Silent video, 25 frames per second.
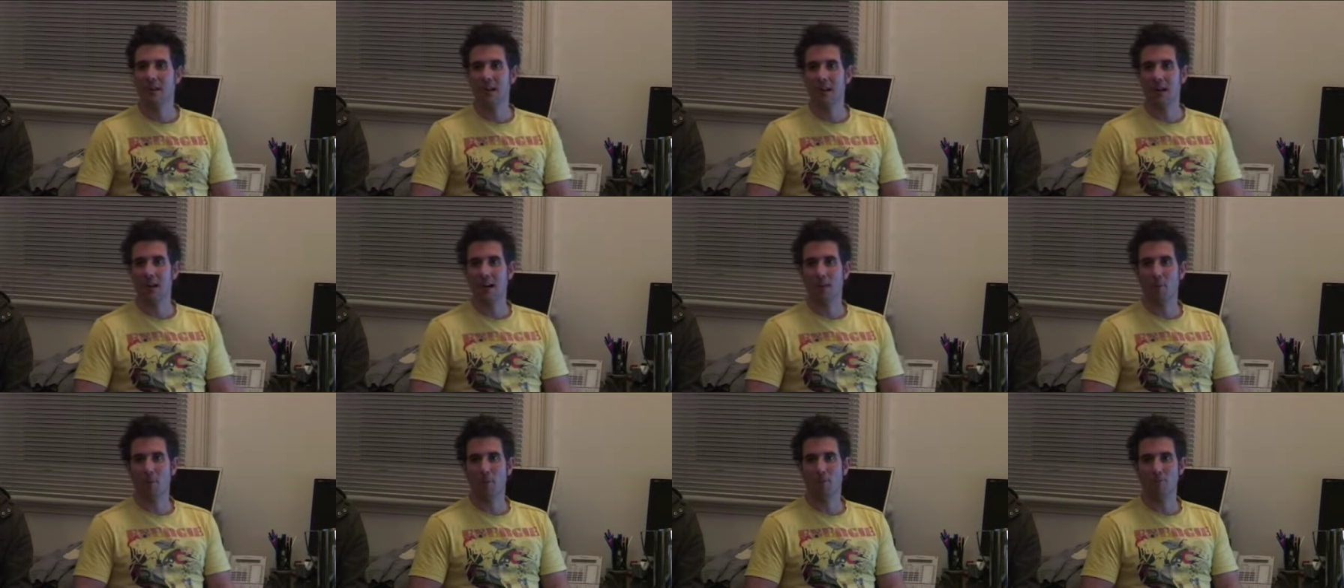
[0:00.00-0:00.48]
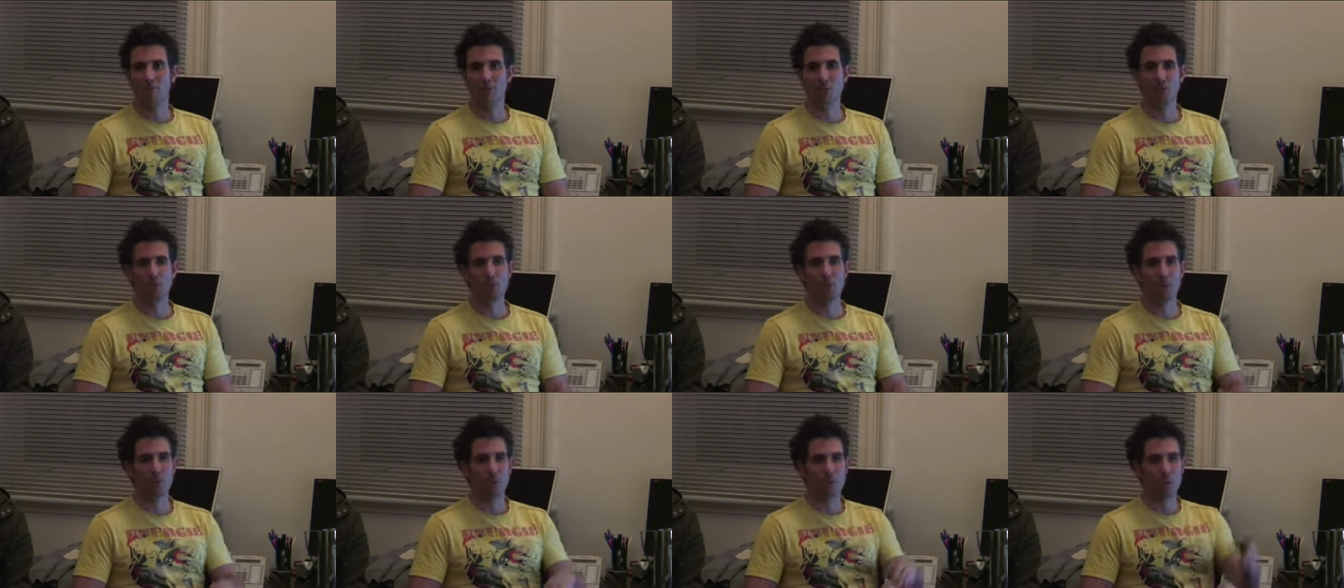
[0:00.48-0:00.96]
I'm
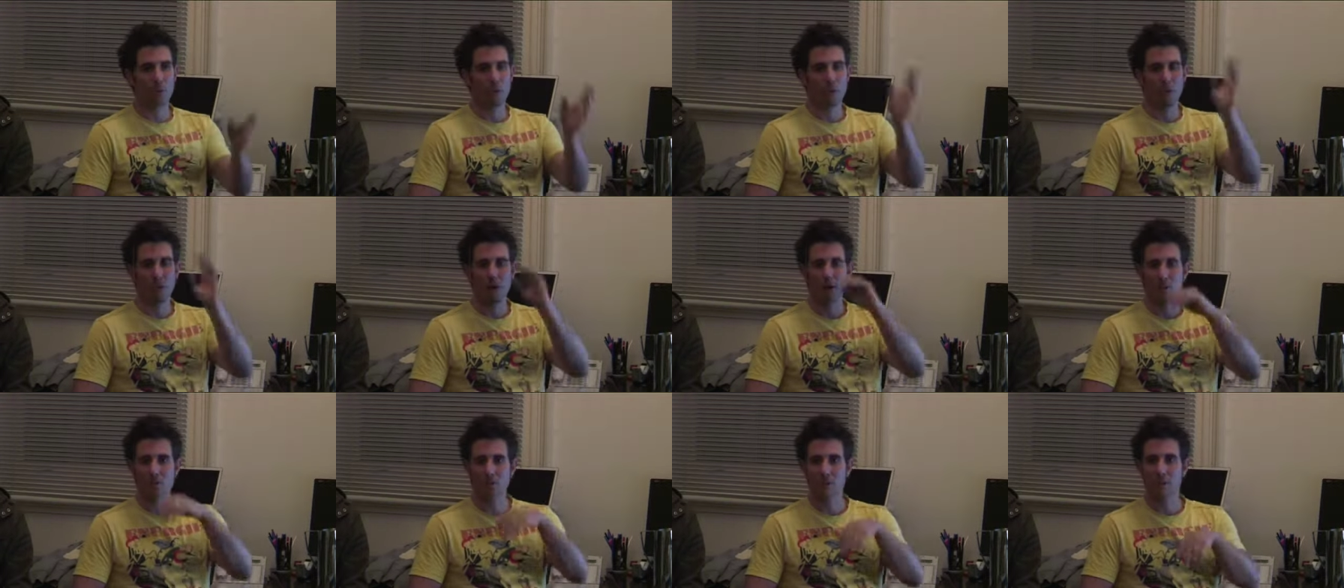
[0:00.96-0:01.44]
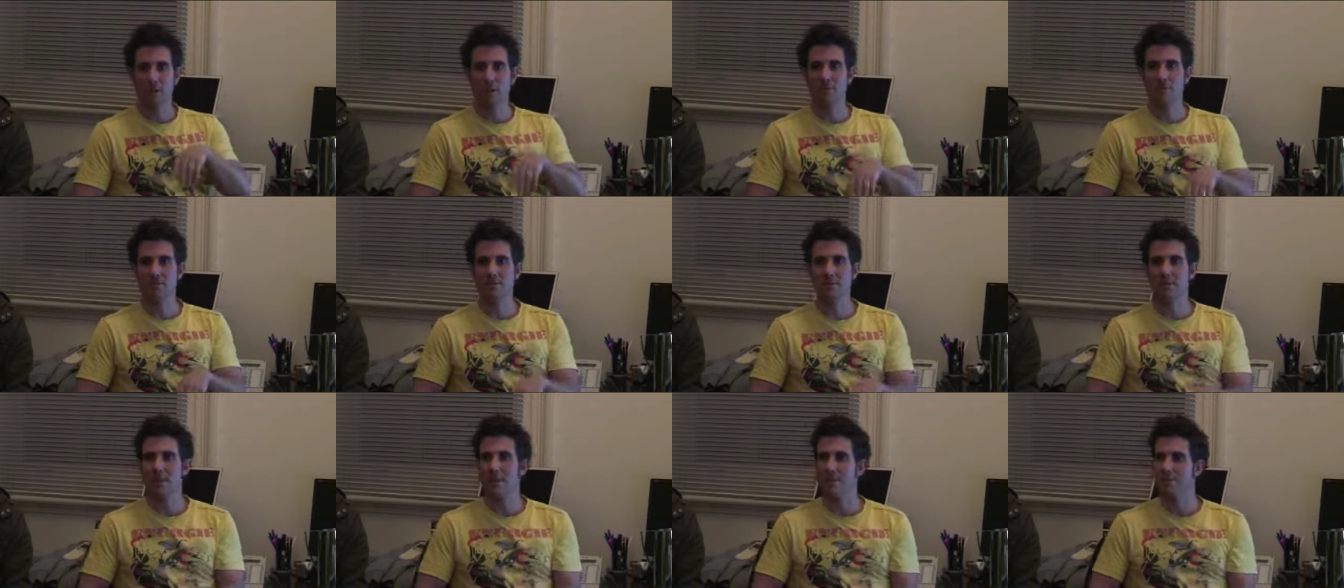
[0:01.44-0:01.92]
sure all the clients will get
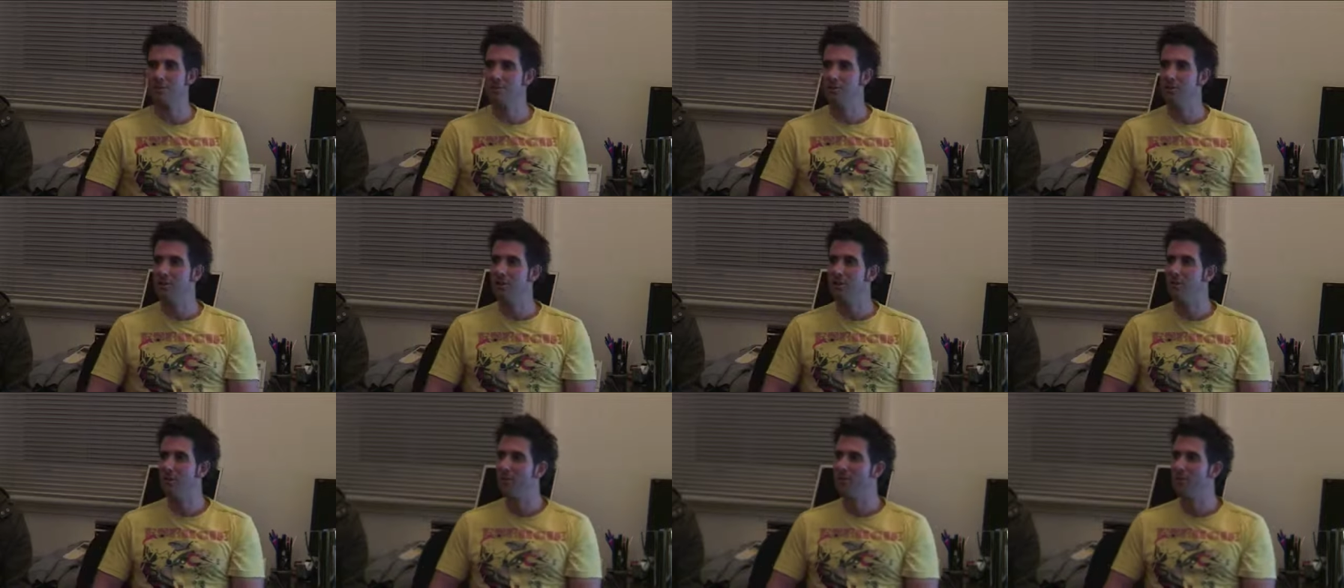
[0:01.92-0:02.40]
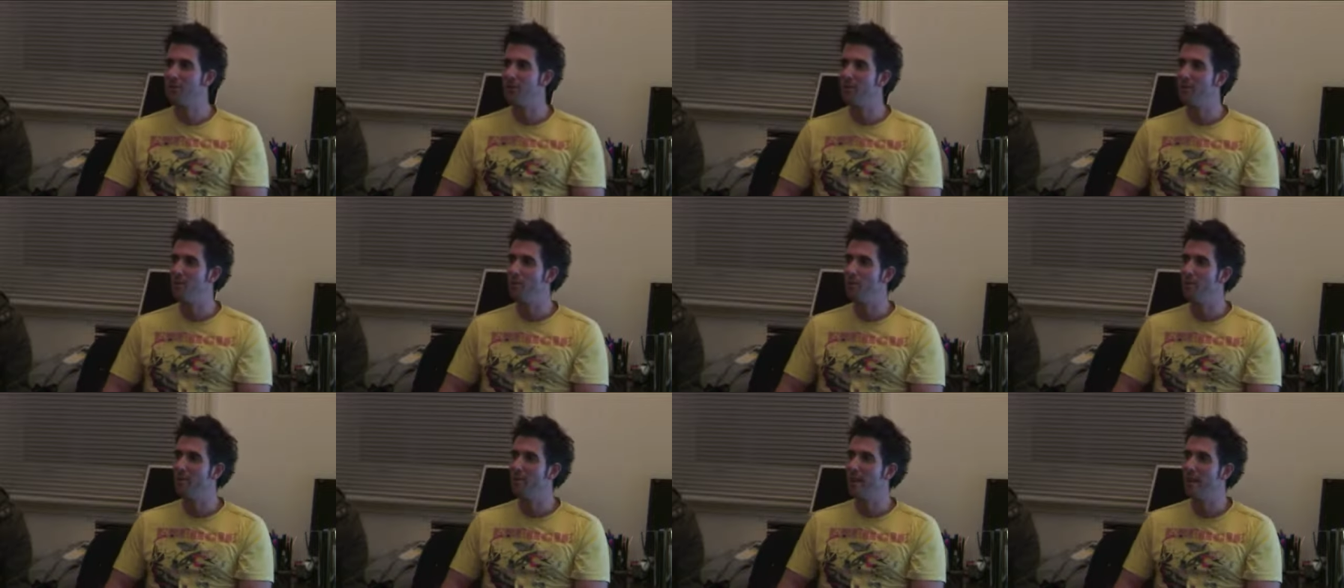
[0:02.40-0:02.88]
used to that soon, and also
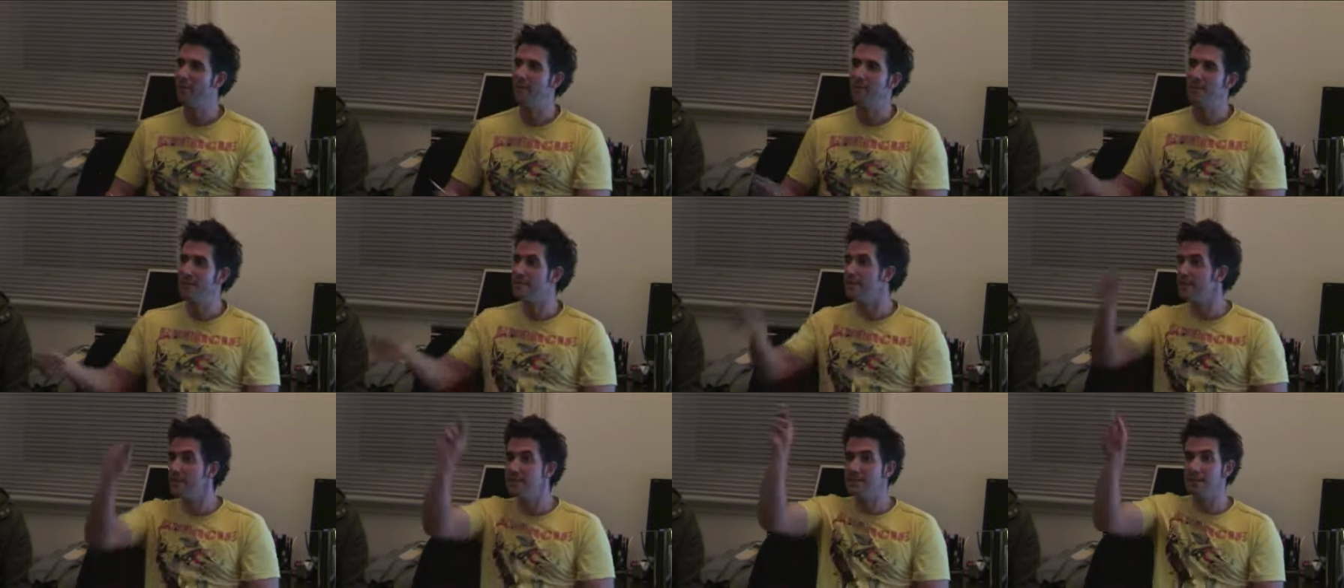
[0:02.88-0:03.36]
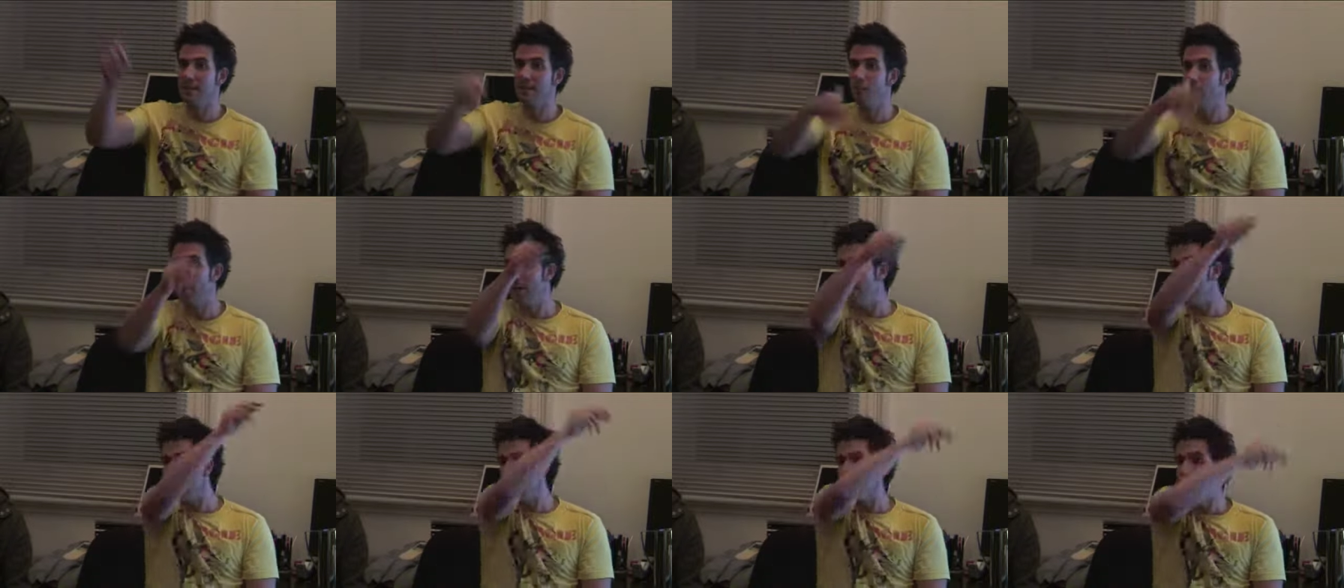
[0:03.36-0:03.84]
we'll be having 16
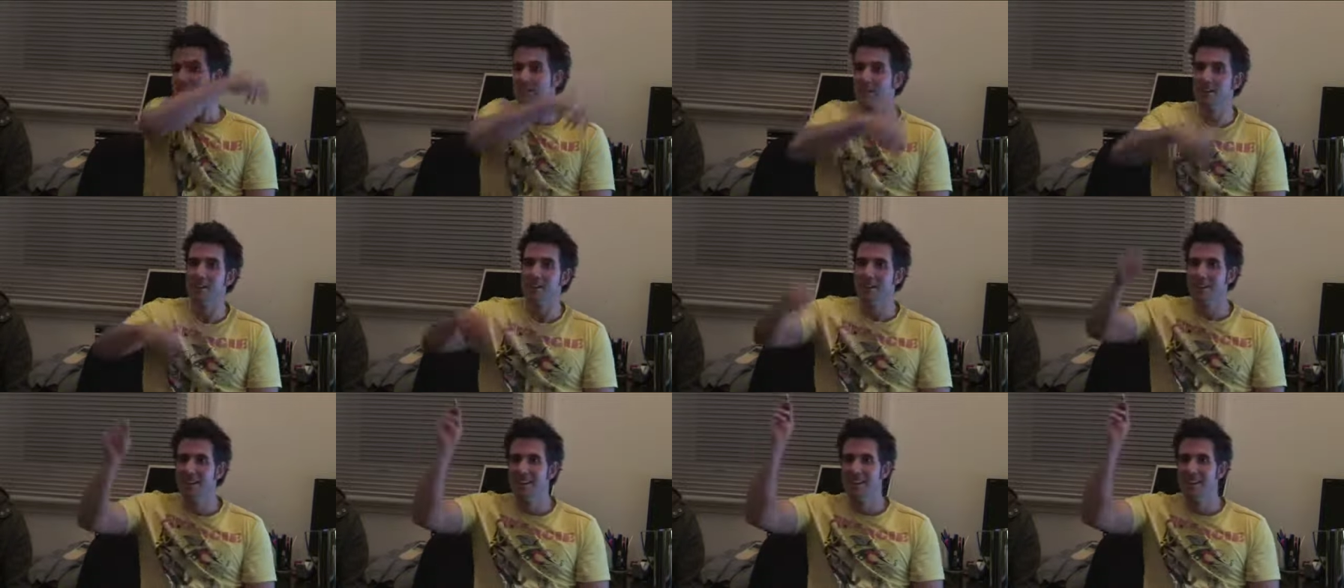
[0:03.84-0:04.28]
windows.